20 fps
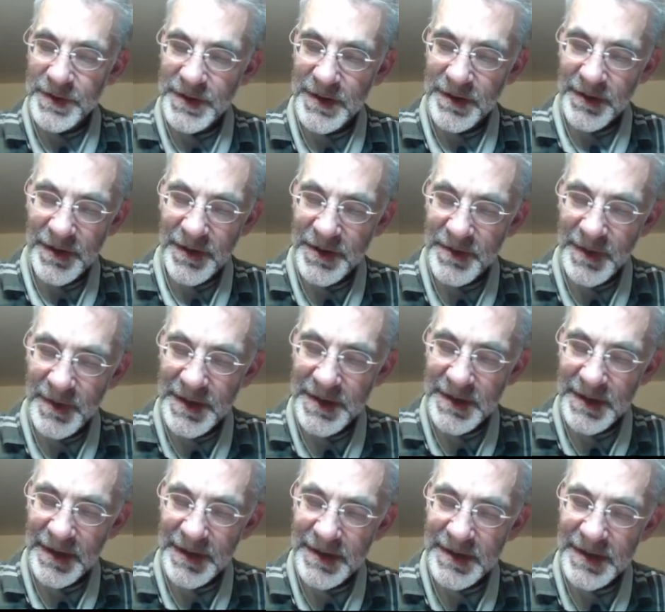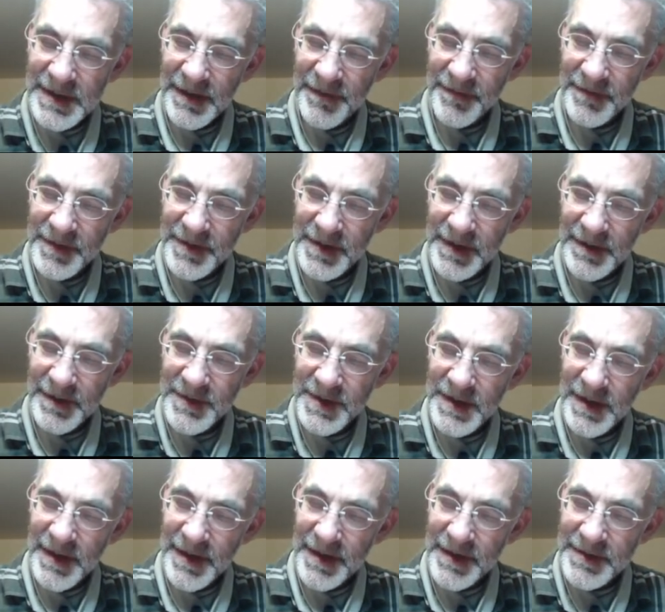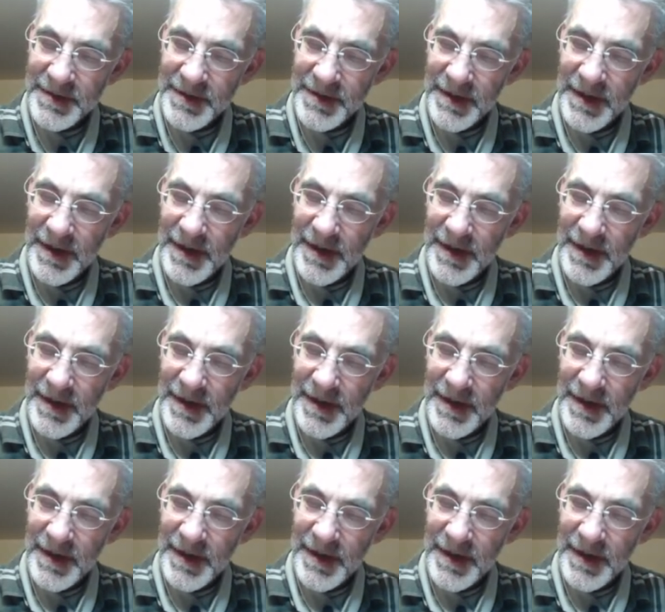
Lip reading: are going to be, say, 7 times a to the